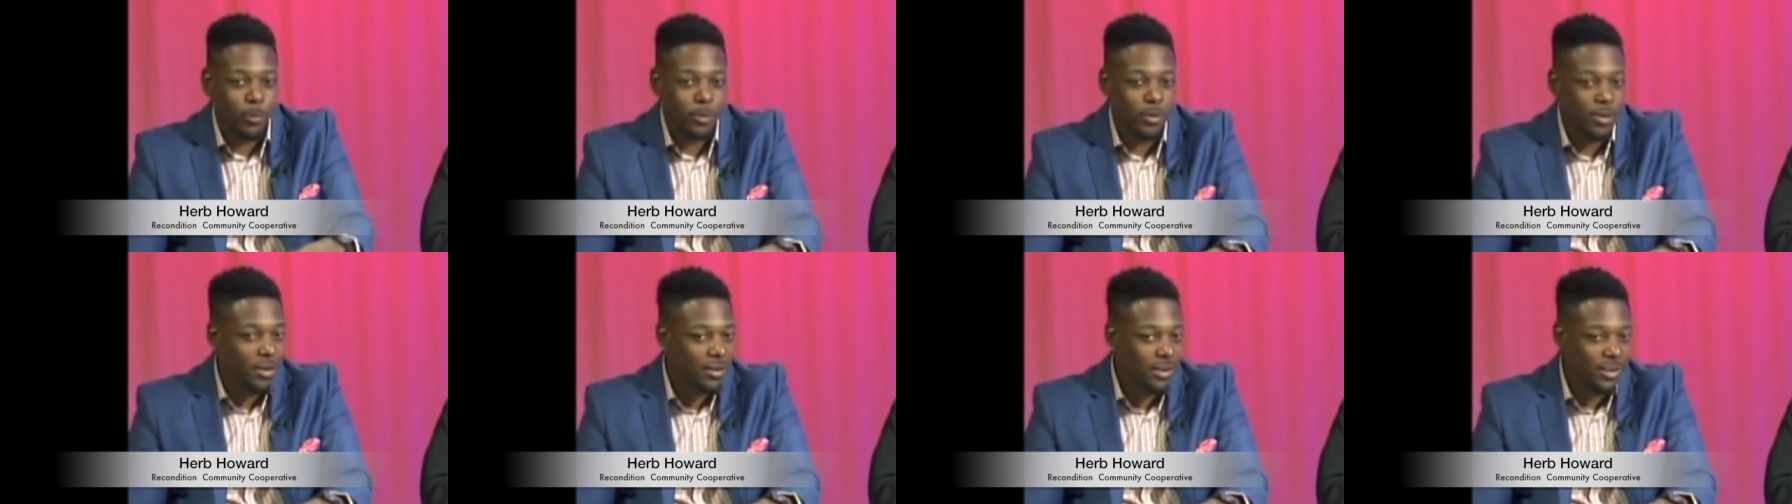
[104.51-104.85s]

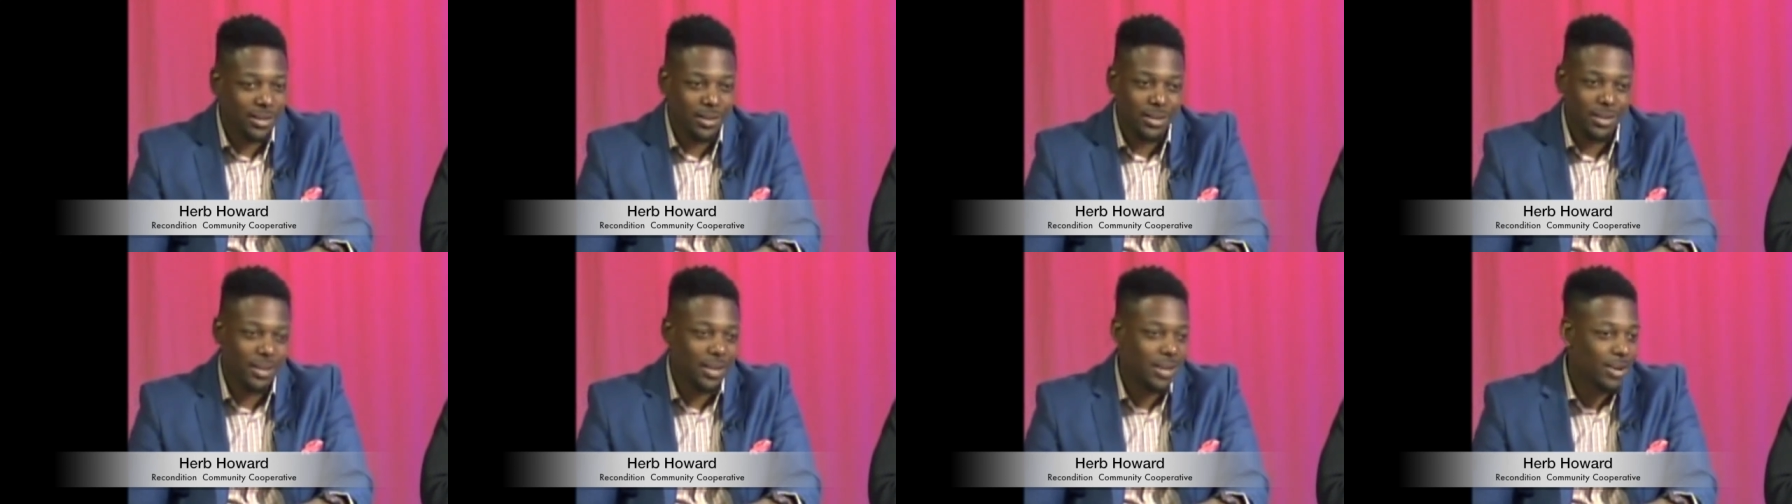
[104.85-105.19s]
We aren't
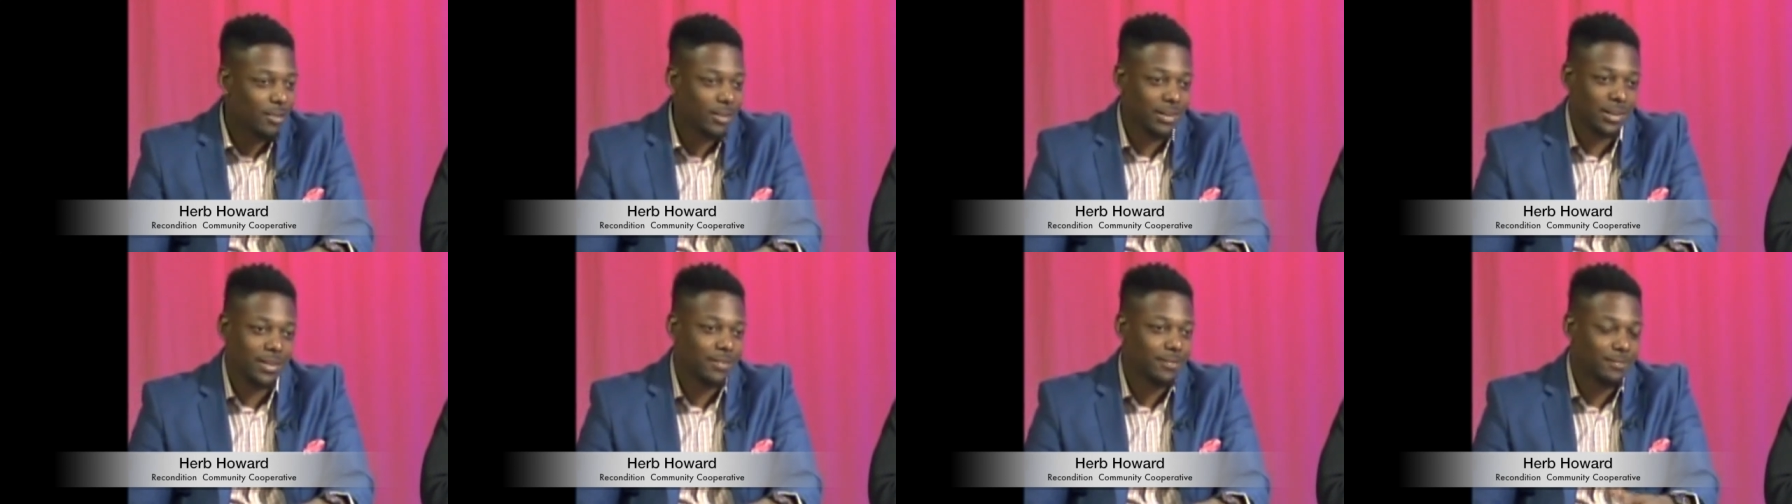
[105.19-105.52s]

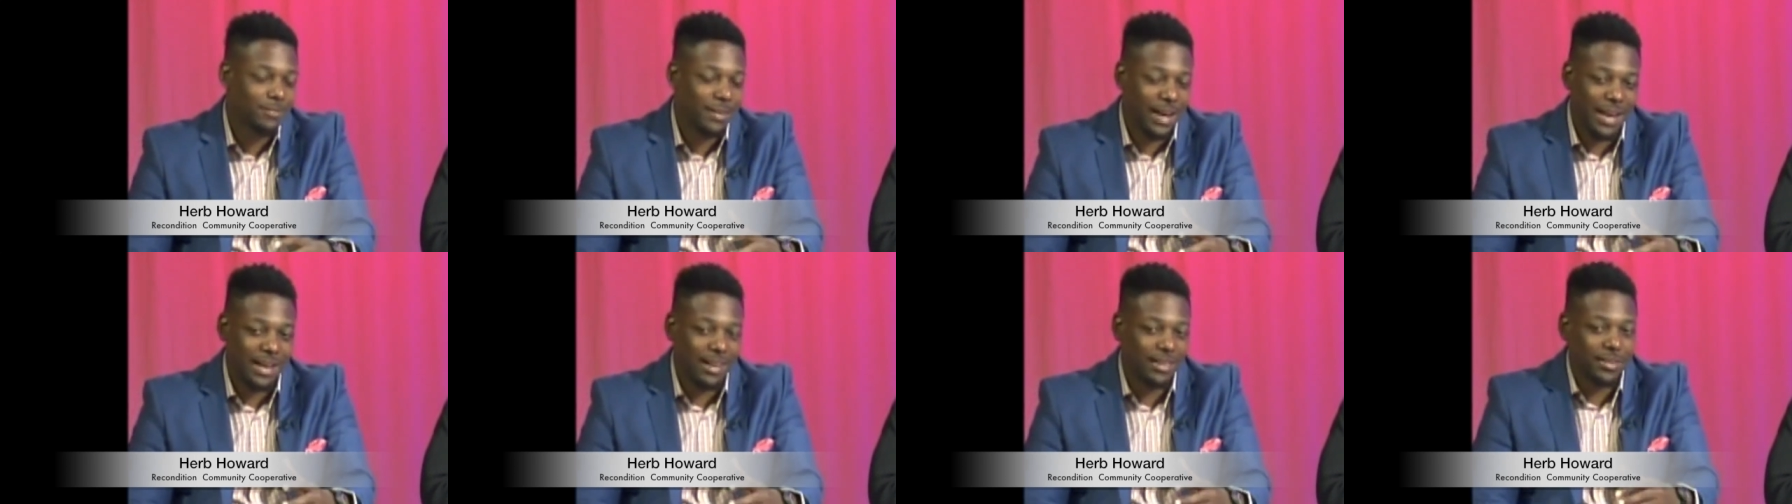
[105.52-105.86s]
inherently
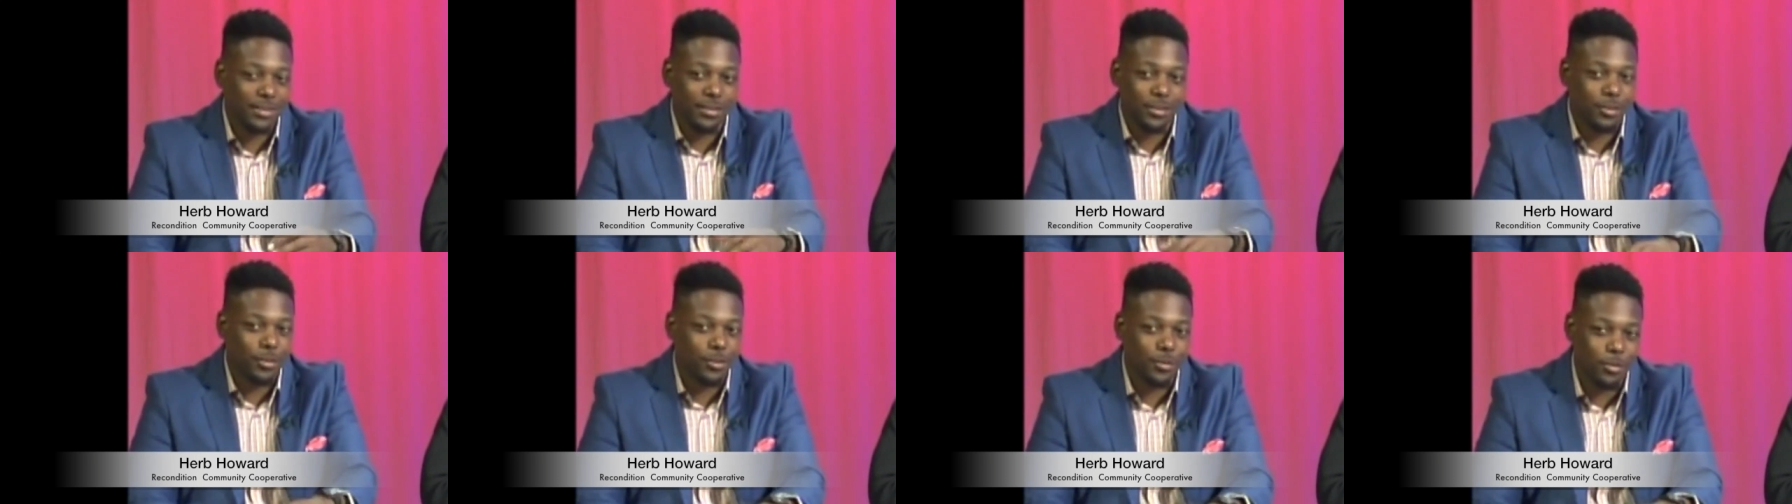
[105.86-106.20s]

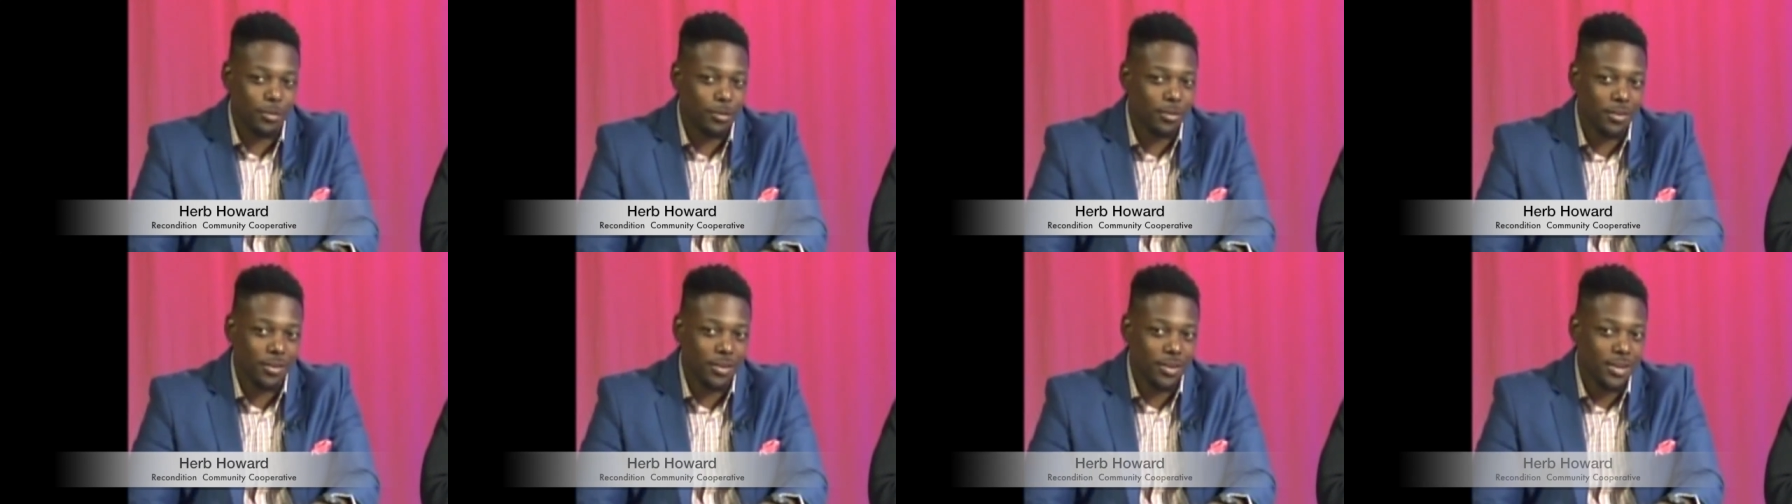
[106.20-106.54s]
violent
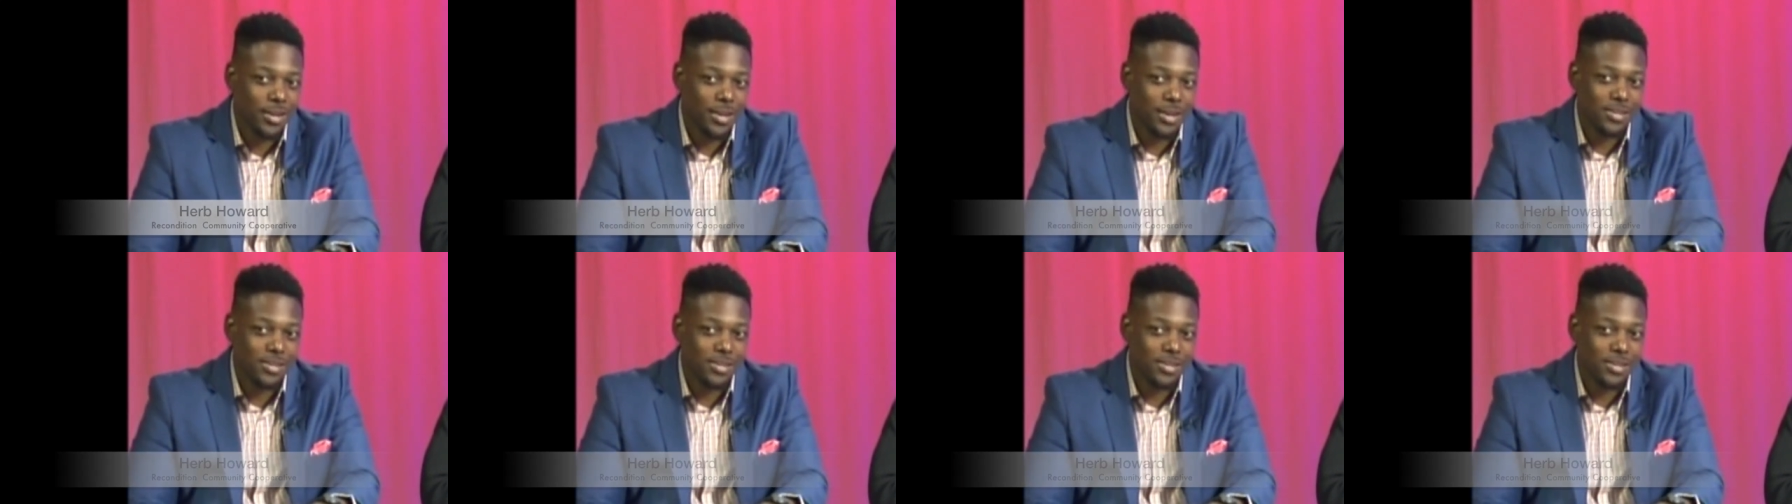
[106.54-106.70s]
or